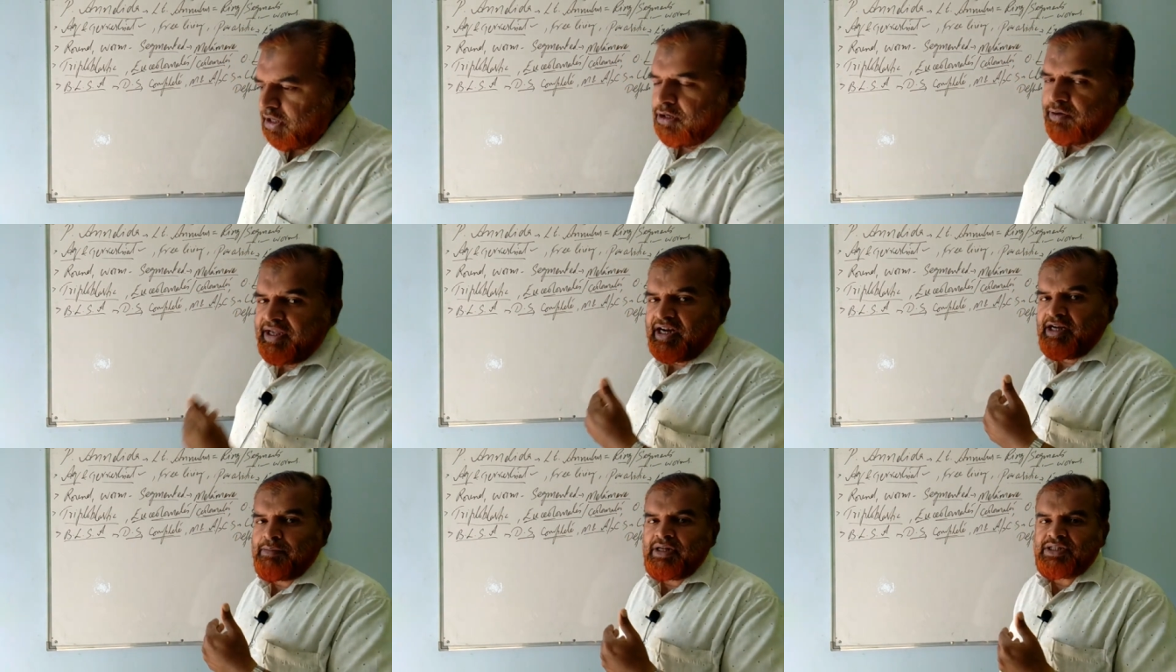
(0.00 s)
lower
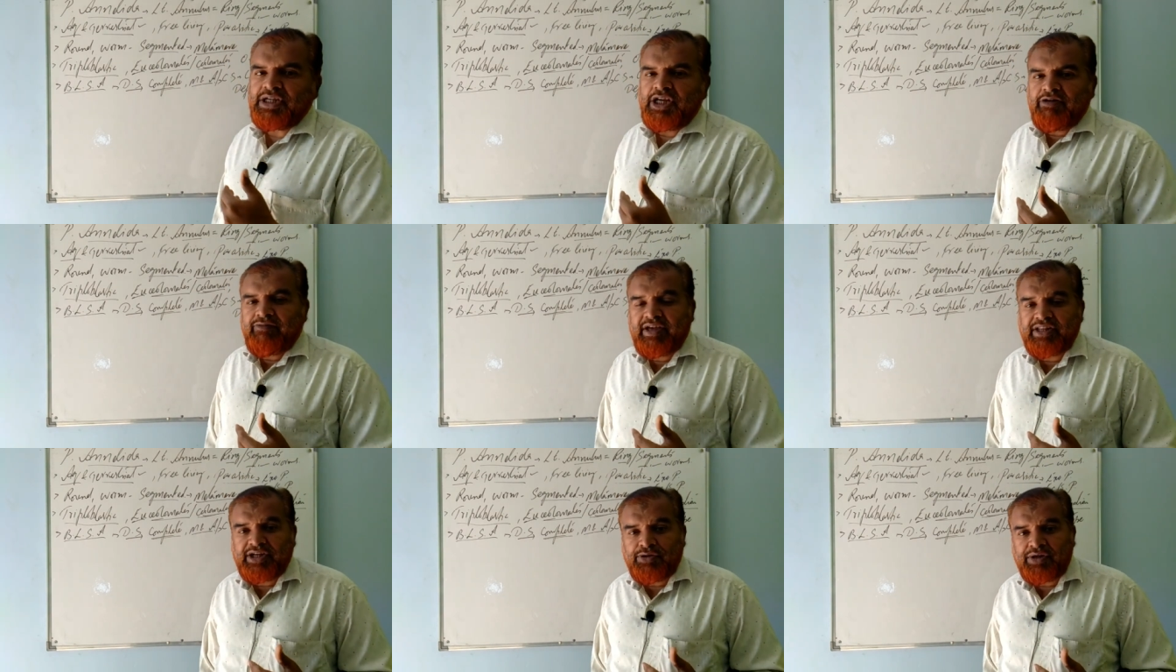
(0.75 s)
animals,
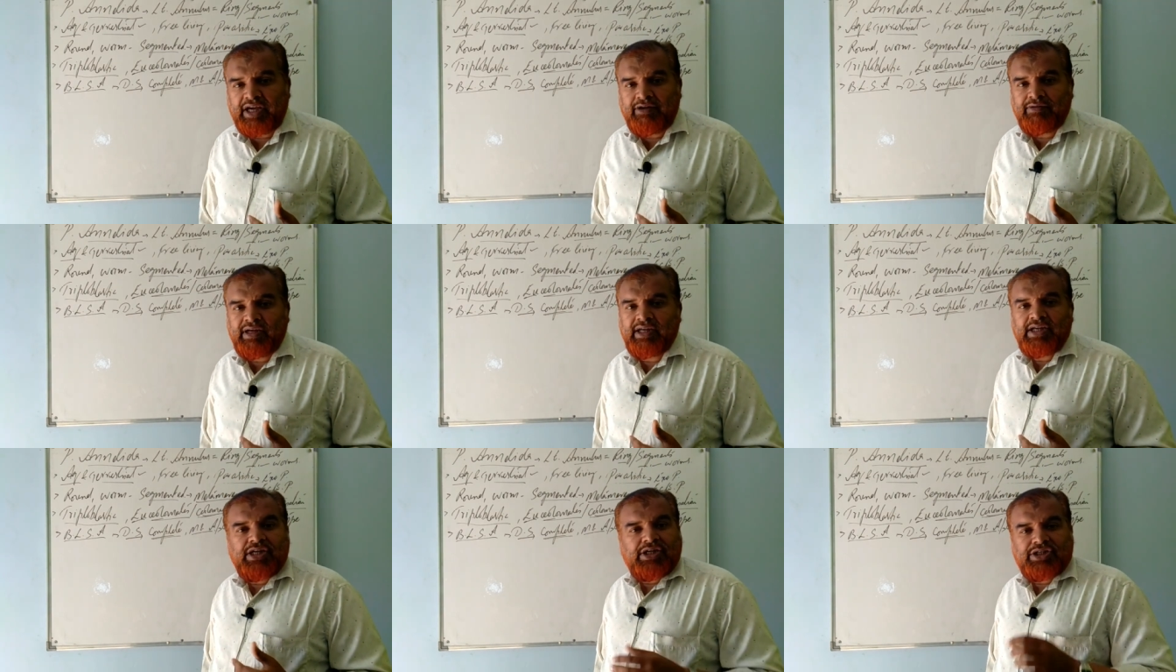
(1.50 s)
where they don't have
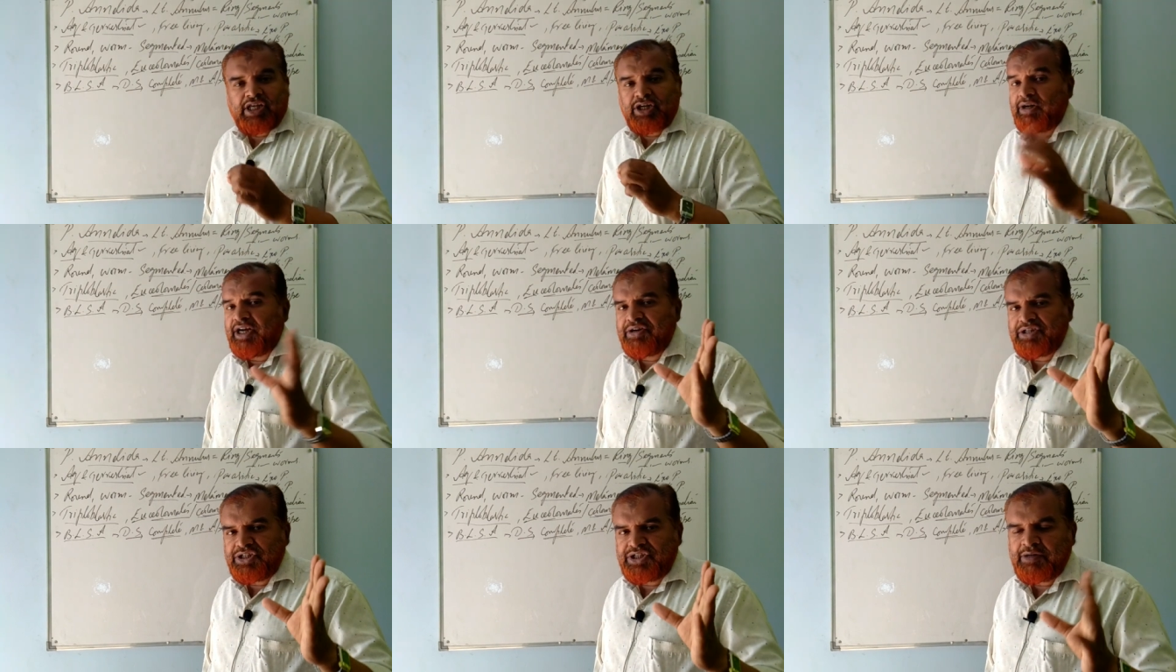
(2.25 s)
a
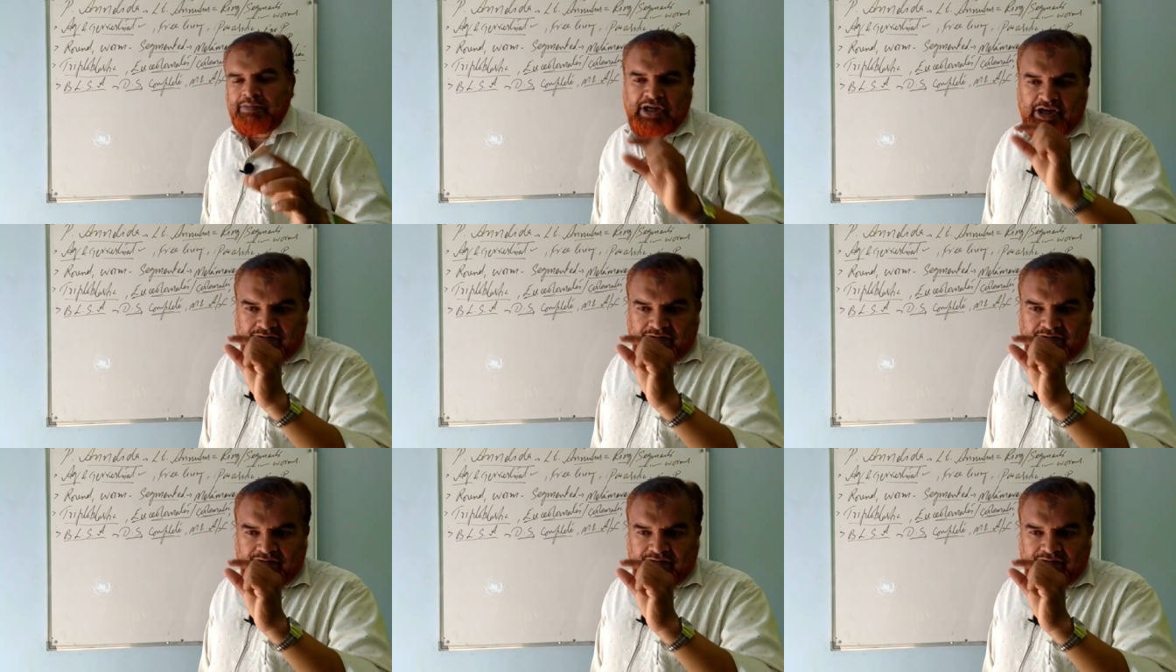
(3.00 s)
circulatory system,